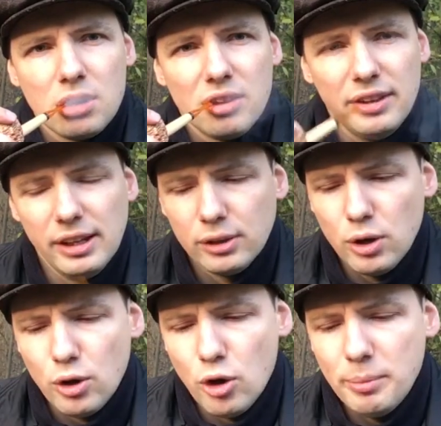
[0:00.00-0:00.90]
Then I'll
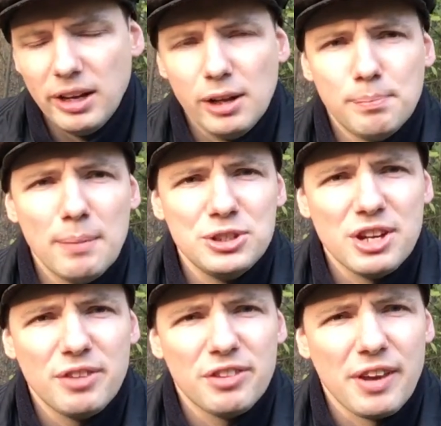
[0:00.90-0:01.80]
go home and I'll publish
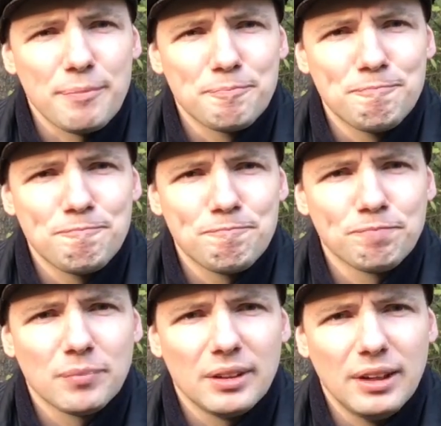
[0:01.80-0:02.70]
everything,
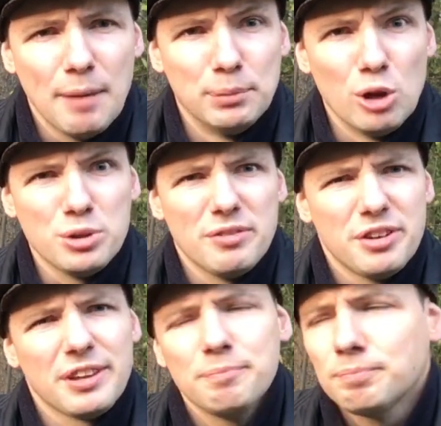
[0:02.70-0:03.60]
upload
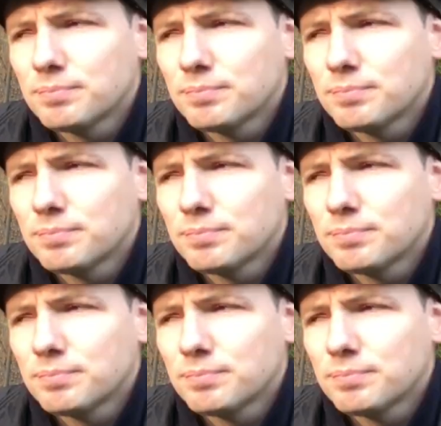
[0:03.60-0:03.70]
everything.